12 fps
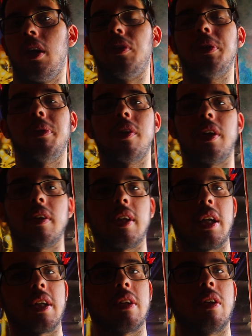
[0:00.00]
The only thing that
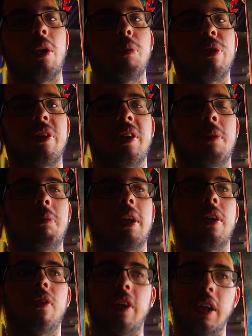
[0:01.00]
I can hope for them,
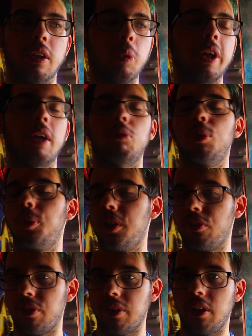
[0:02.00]
because in a way I'm
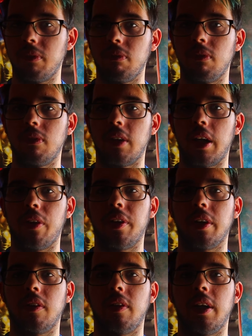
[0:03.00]
rooting for them, I
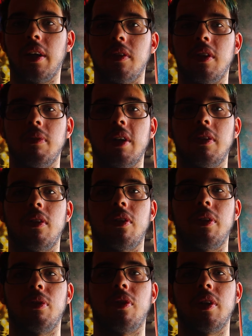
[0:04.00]
think they are a team that
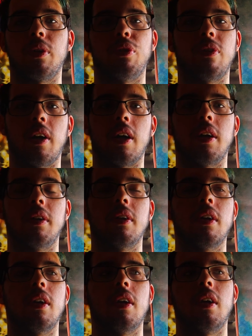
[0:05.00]
deserves to go far,
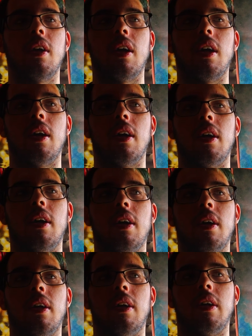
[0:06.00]

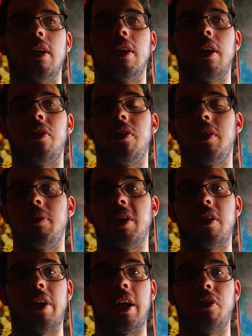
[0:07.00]
as a team
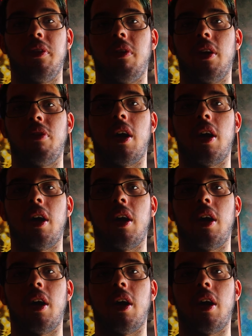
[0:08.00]
that has a lot of